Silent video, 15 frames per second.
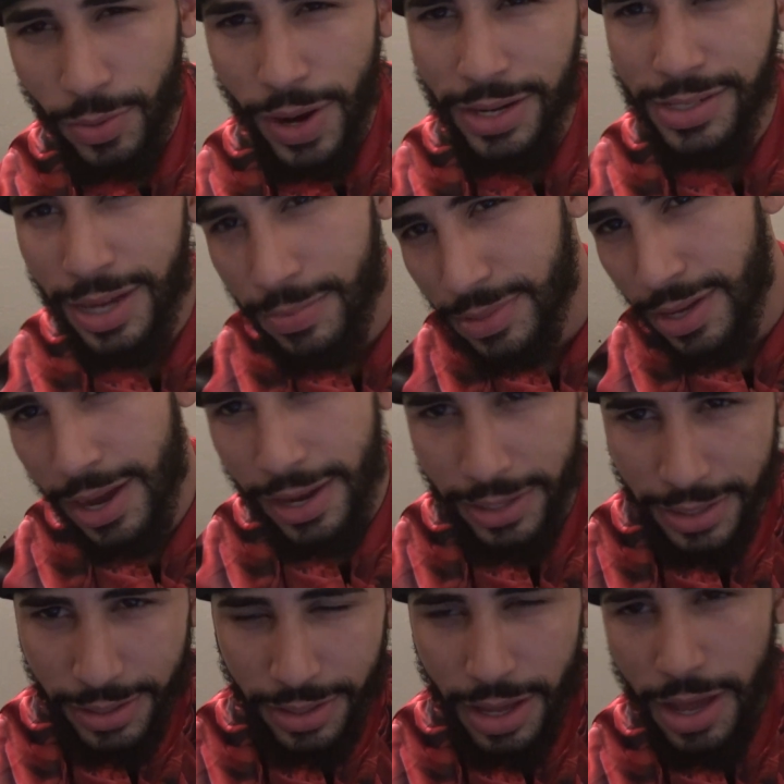Why is Hamza,
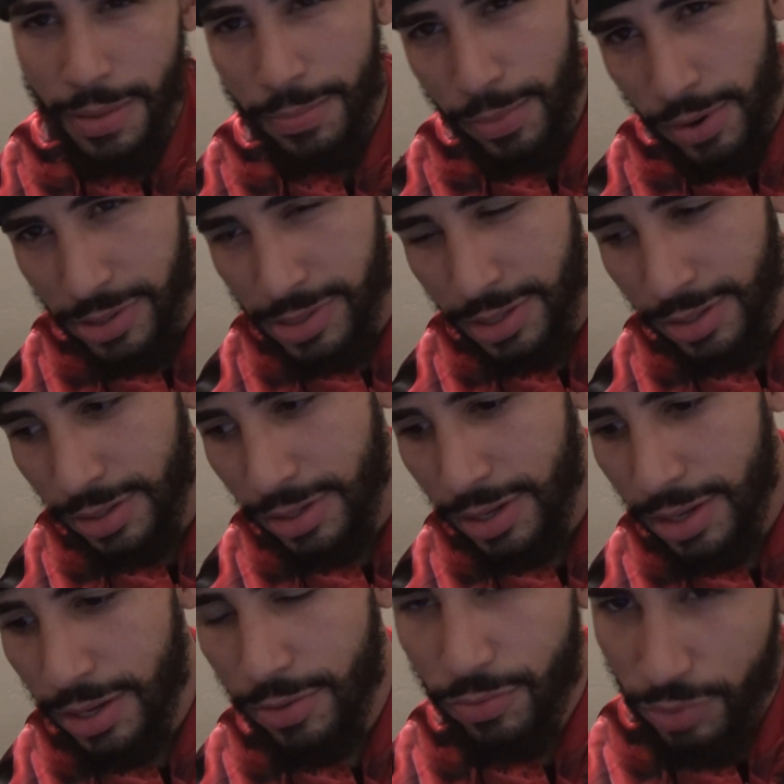Haila, Mohsen,
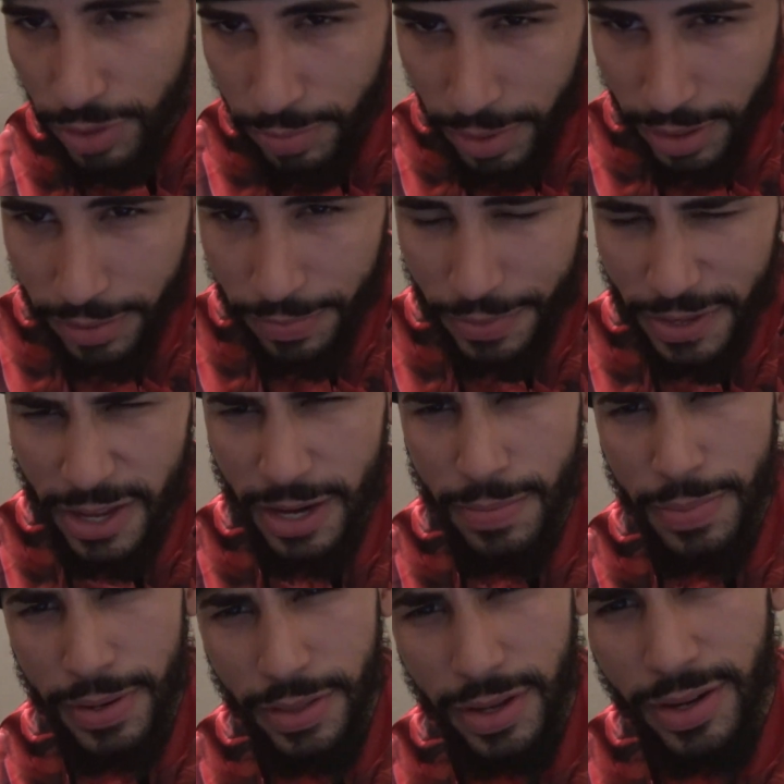Rima going to
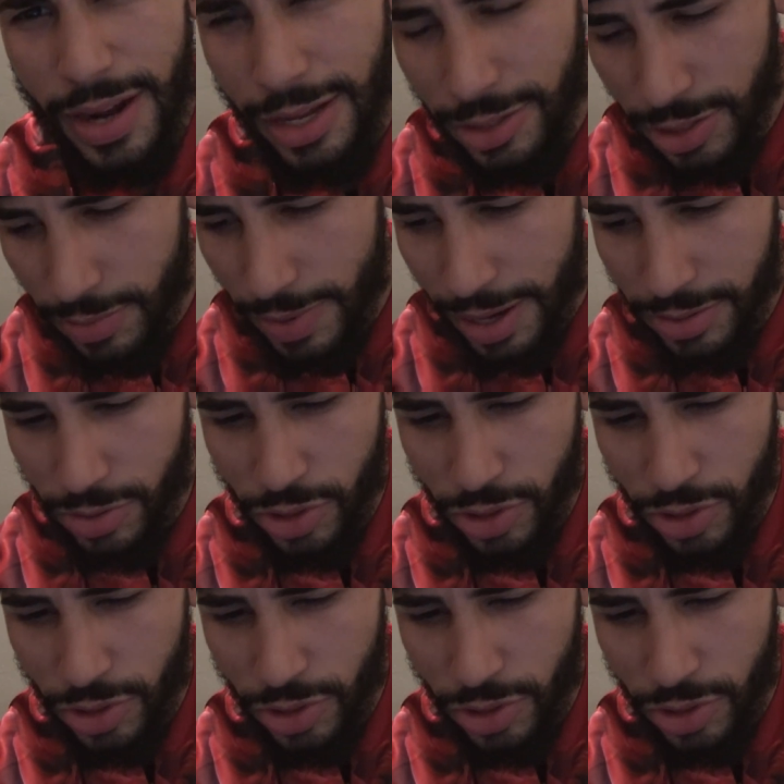be there, not Jamal?